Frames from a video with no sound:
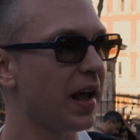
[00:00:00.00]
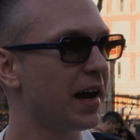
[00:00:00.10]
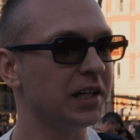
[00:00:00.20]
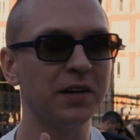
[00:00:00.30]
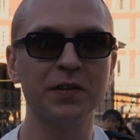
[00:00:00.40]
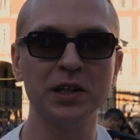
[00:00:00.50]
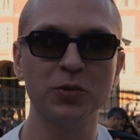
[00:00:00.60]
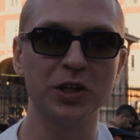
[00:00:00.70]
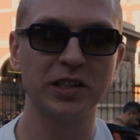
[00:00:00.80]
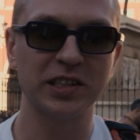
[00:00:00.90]
I definitely
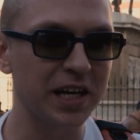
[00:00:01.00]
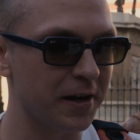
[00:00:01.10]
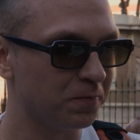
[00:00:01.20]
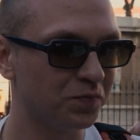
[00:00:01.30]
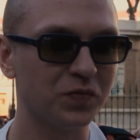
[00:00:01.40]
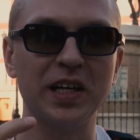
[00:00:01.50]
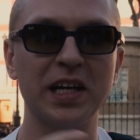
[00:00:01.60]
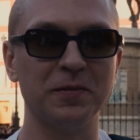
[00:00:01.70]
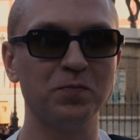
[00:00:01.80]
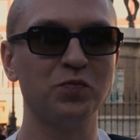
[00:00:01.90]
want to say
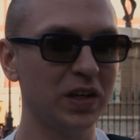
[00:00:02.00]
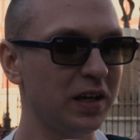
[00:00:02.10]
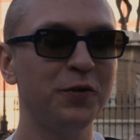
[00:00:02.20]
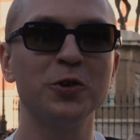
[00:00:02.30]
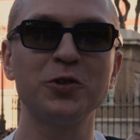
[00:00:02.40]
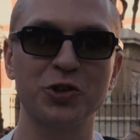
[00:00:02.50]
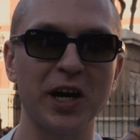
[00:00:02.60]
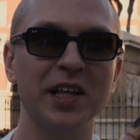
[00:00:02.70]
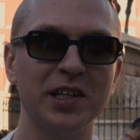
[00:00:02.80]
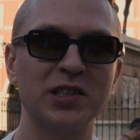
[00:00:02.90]
that if you'll
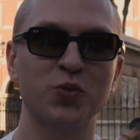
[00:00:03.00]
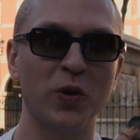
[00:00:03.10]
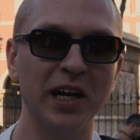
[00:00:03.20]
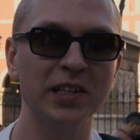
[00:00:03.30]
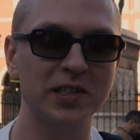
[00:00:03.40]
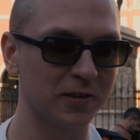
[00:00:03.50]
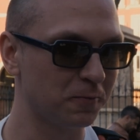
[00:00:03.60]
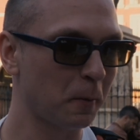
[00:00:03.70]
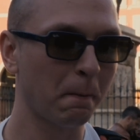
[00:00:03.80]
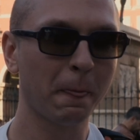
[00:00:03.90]
try this once,
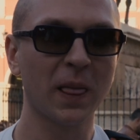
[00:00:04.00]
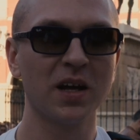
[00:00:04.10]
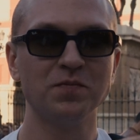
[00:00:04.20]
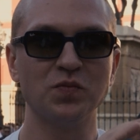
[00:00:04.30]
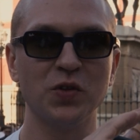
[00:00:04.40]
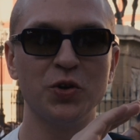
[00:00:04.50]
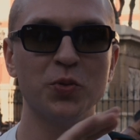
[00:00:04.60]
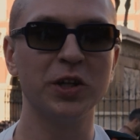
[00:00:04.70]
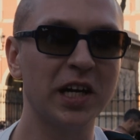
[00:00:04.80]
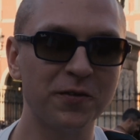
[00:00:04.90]
you
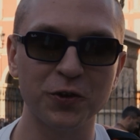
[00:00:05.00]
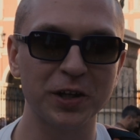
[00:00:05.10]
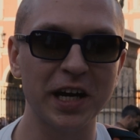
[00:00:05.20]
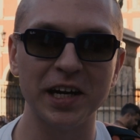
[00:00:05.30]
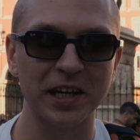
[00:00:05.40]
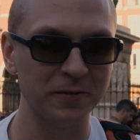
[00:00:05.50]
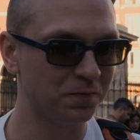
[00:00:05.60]
will not forget it.